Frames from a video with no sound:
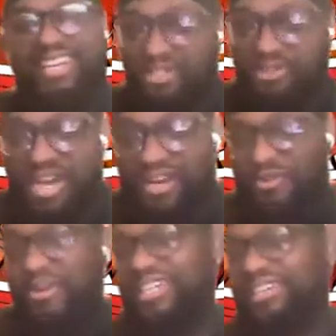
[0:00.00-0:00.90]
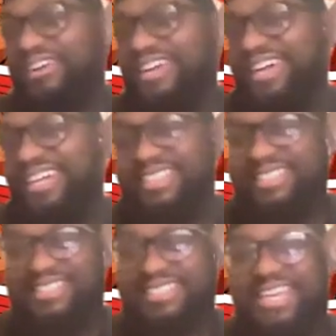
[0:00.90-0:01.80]
you got a regular
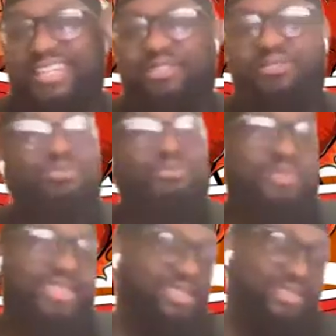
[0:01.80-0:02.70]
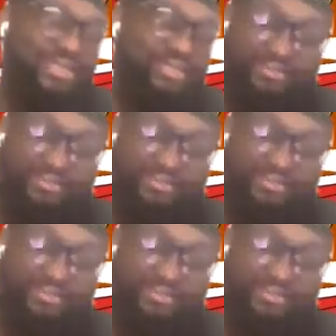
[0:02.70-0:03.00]
ass that dude, man.